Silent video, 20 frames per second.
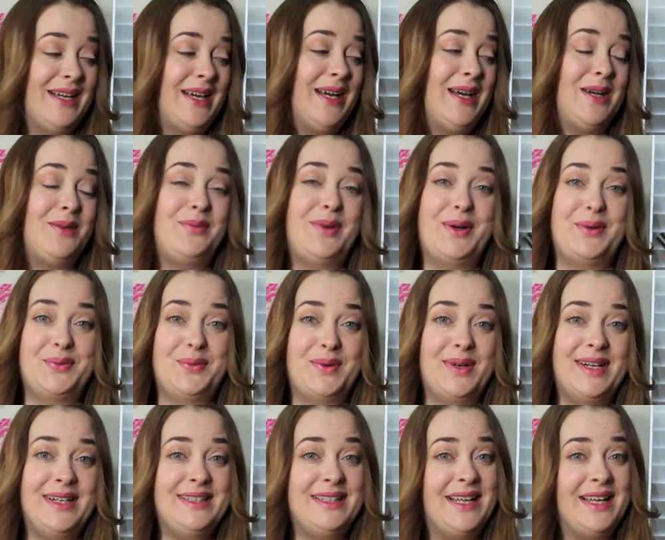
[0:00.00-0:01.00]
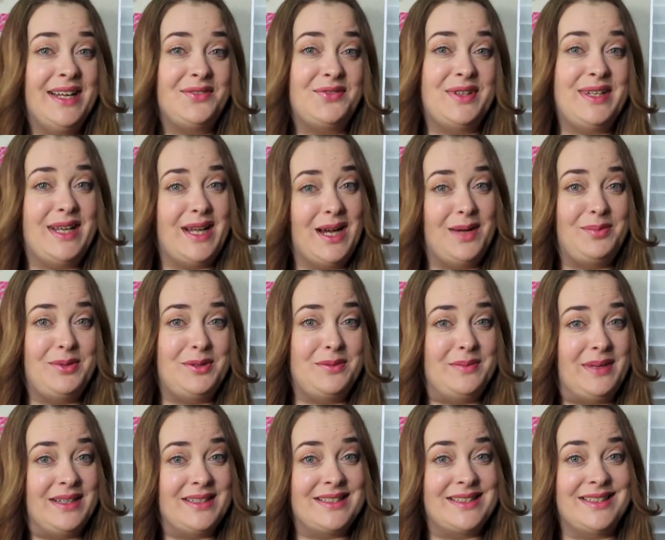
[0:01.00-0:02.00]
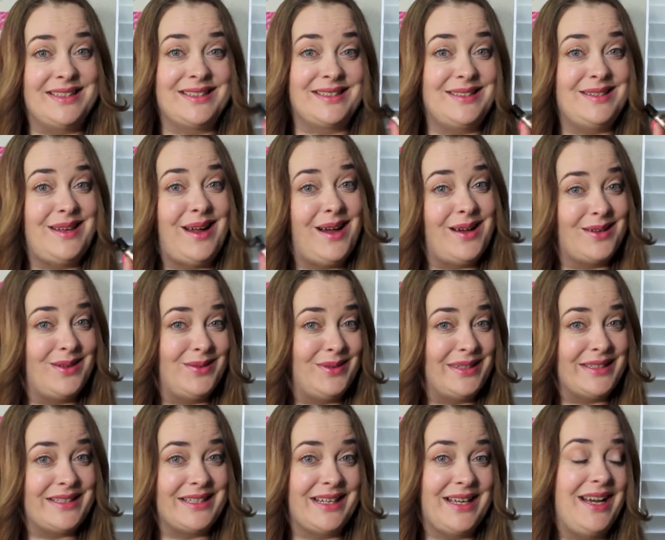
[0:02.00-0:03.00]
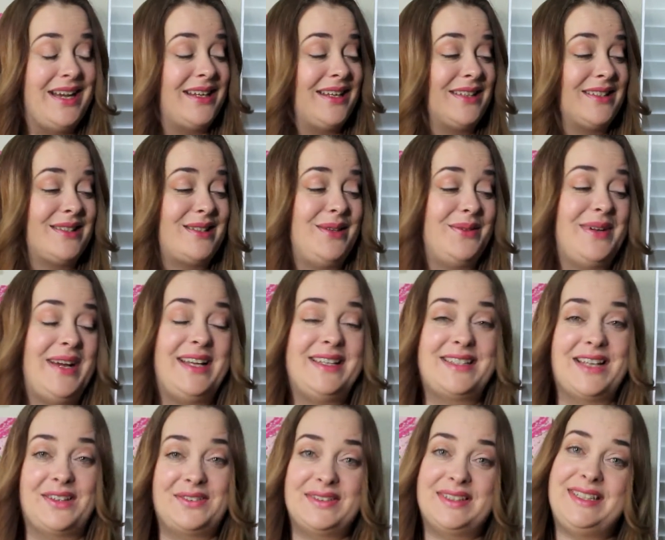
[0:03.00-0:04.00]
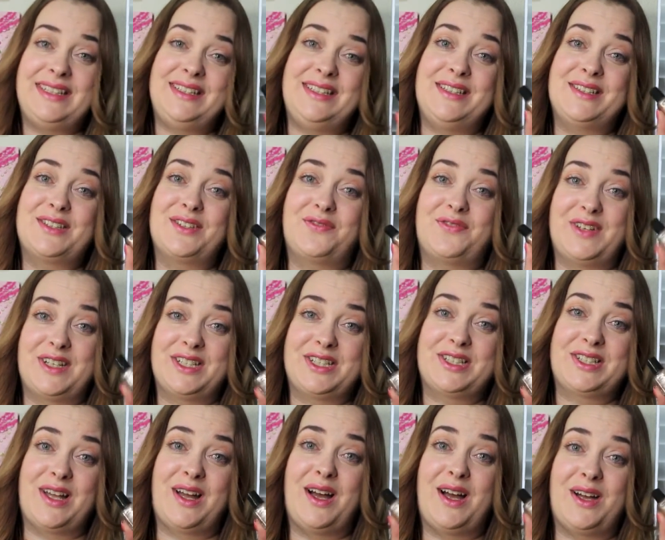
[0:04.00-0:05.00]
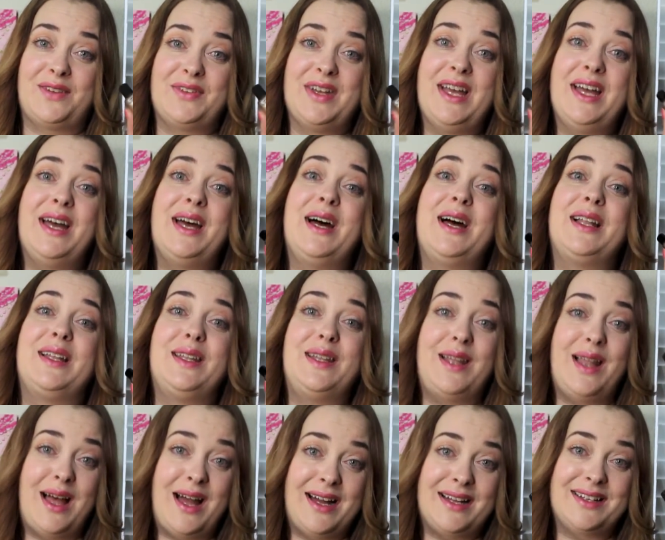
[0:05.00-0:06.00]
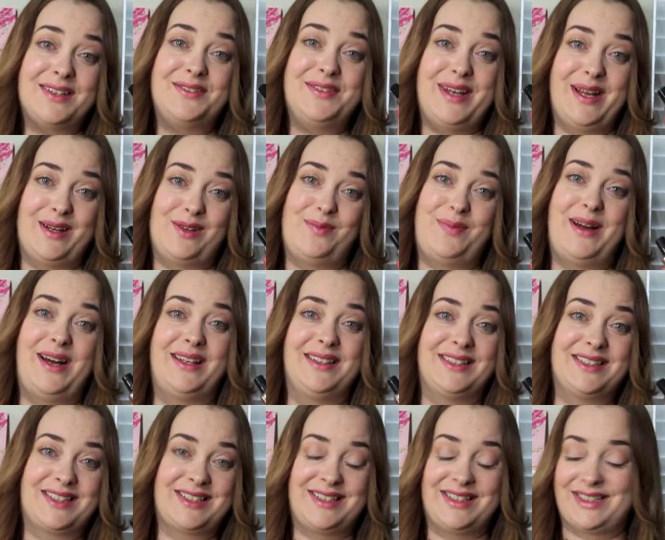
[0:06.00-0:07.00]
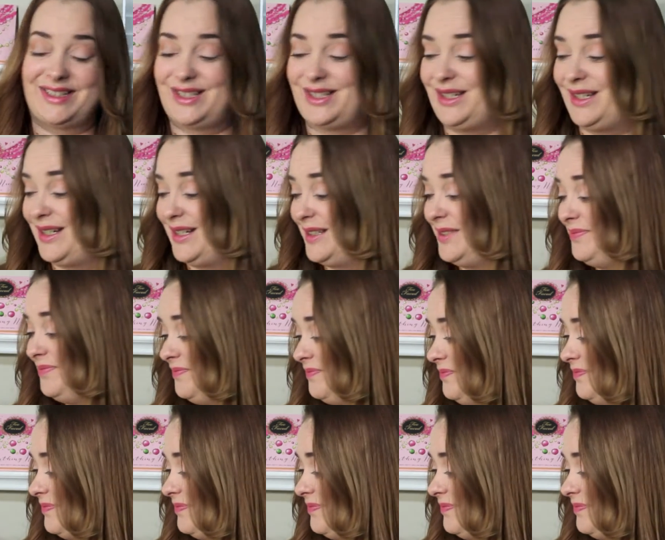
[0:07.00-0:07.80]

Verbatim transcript: one every couple months is not going to cut it. So I definitely need to finish off a lot of nail polish this year.